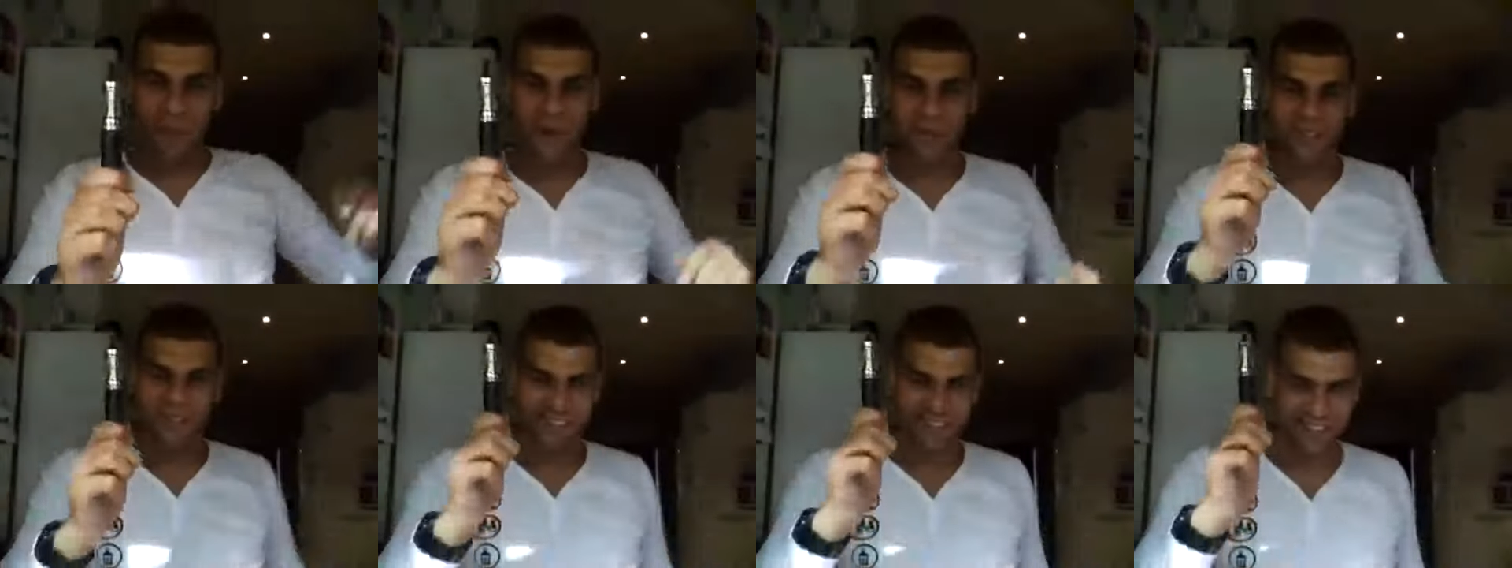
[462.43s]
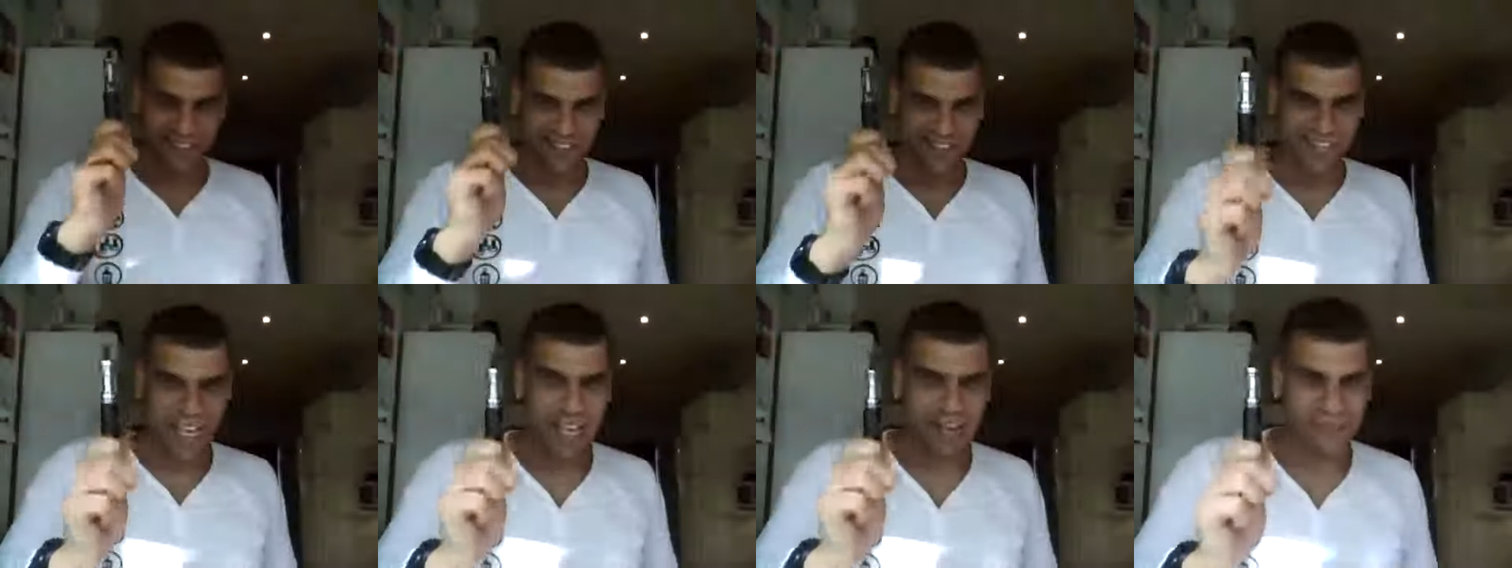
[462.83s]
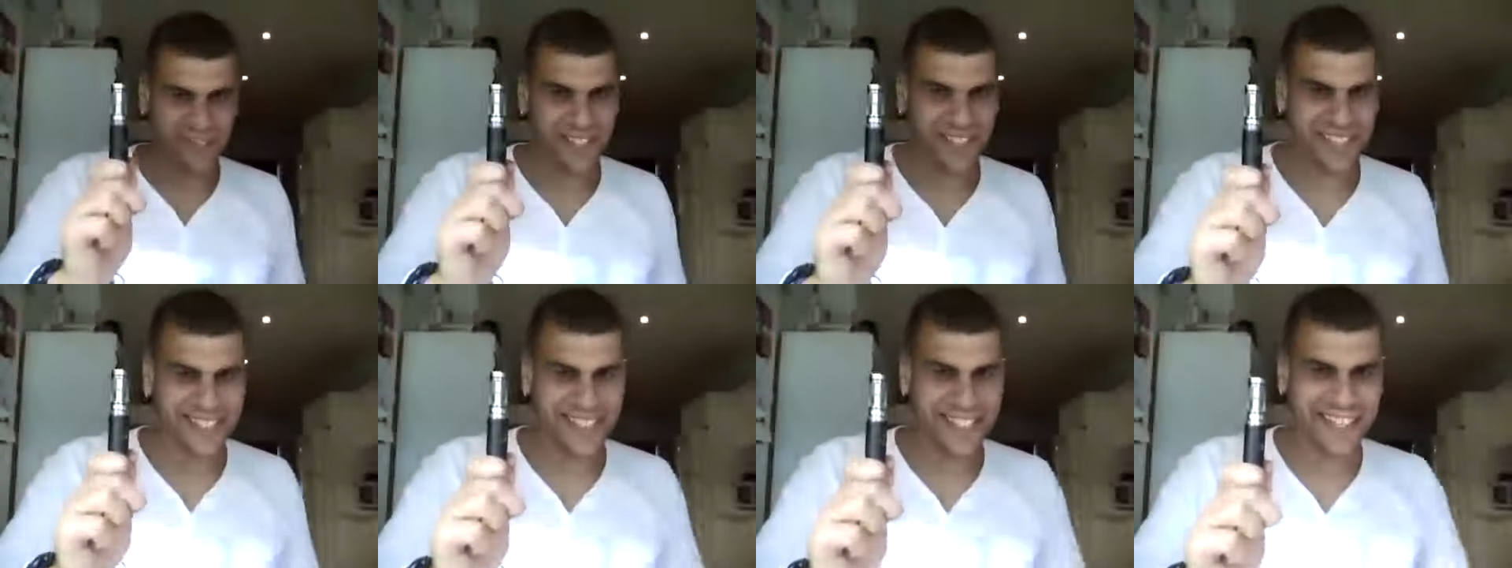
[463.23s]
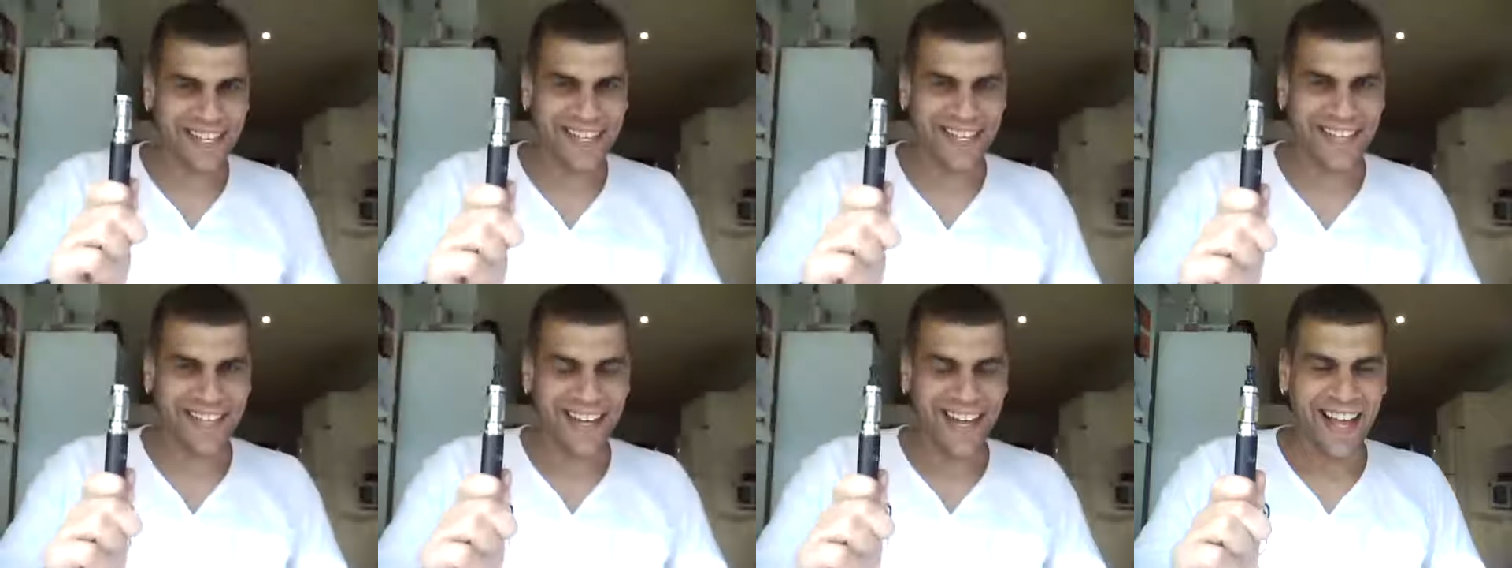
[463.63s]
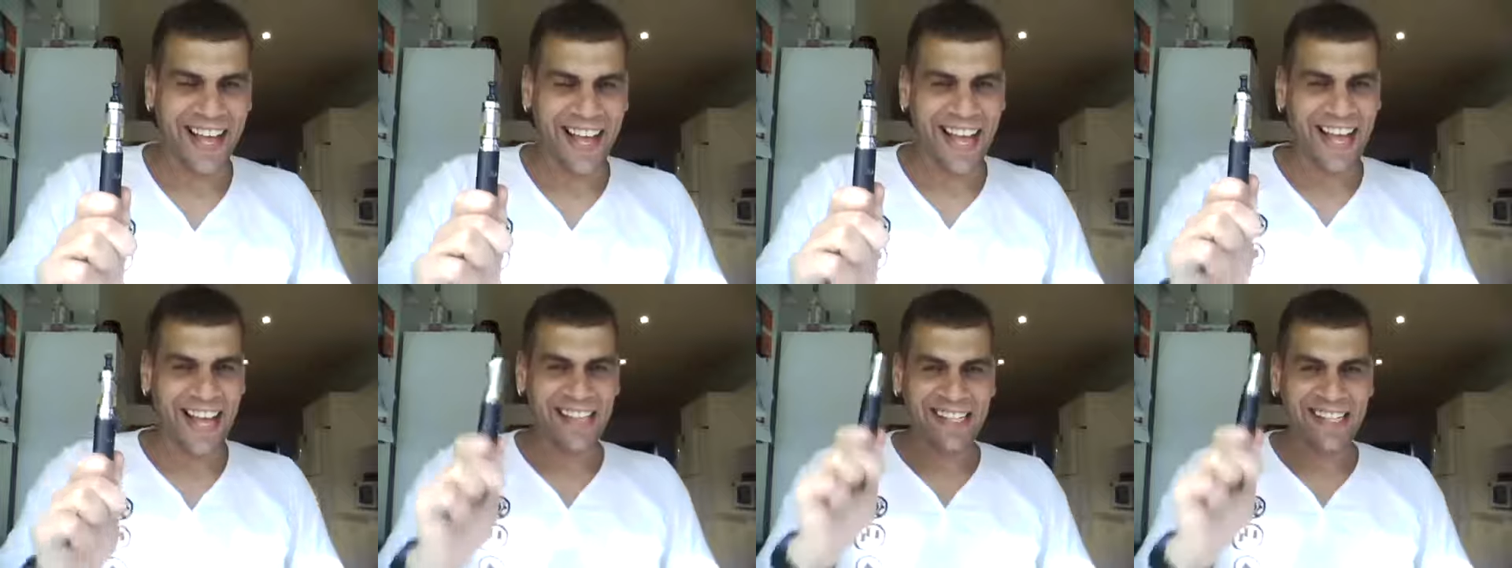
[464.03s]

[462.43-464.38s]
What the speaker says: I bought the F16,